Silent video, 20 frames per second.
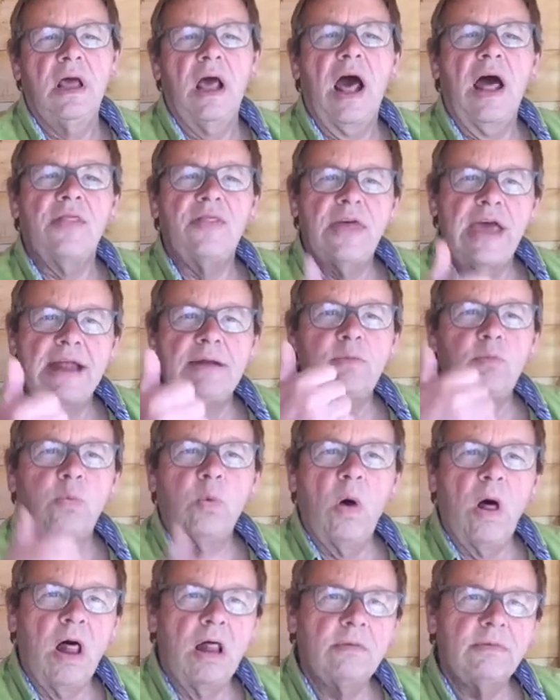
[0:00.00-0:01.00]
and then
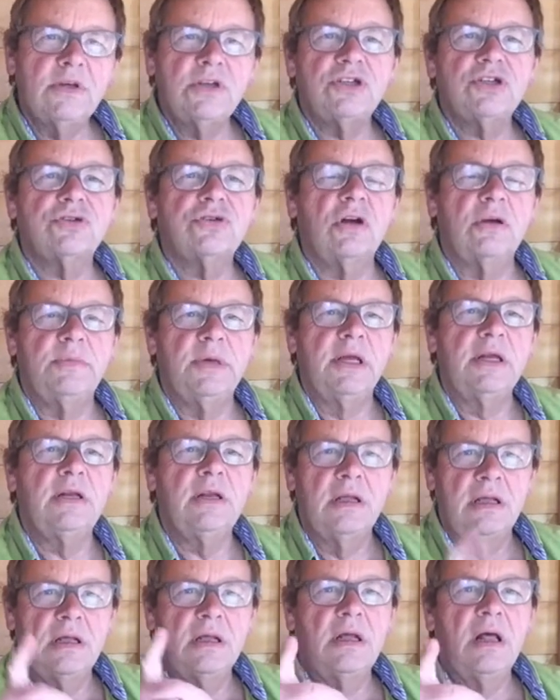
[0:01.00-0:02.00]
while we're
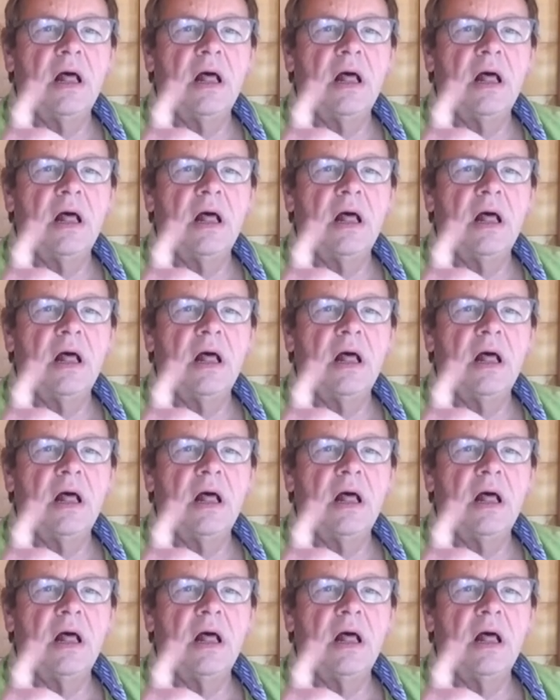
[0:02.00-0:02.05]
strumming,